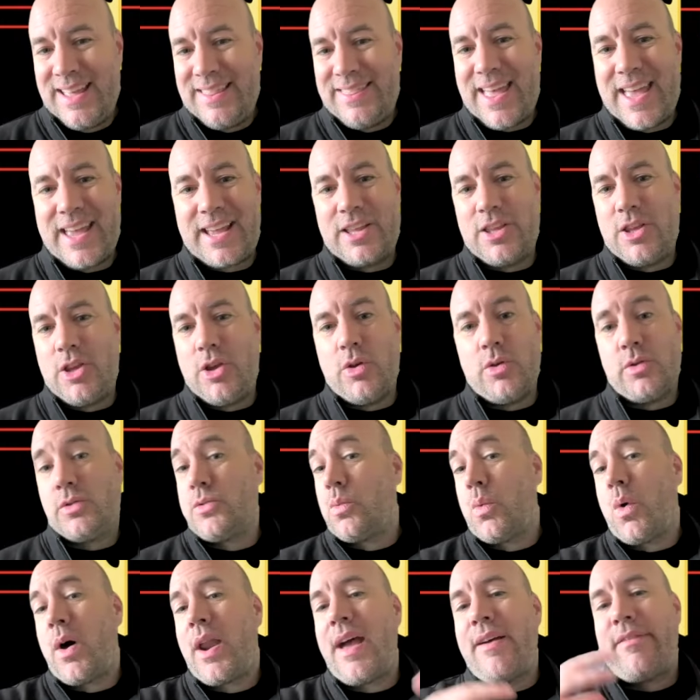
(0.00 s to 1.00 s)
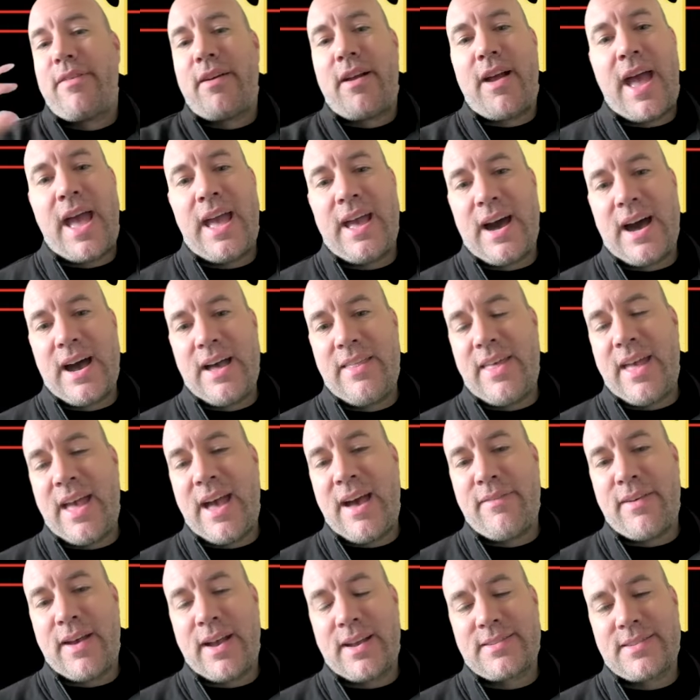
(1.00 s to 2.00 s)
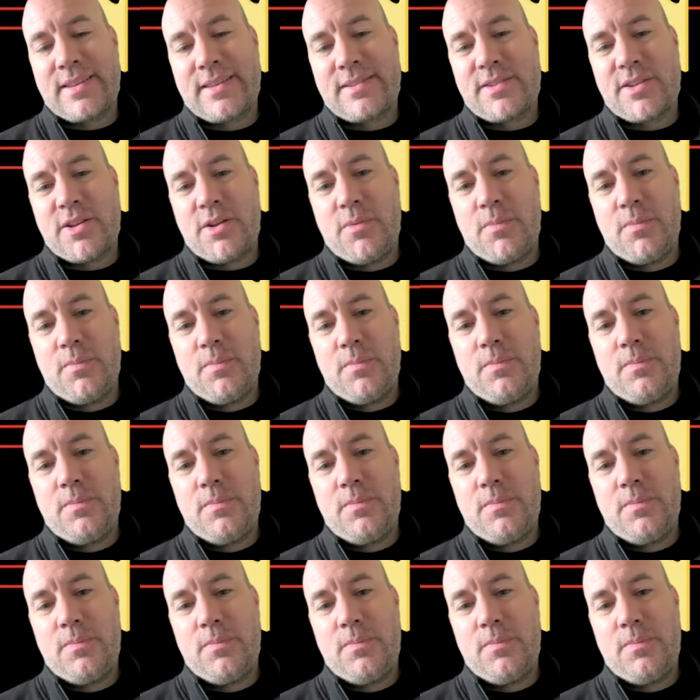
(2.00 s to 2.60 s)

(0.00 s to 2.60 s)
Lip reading: they can use whatever AI they have access to.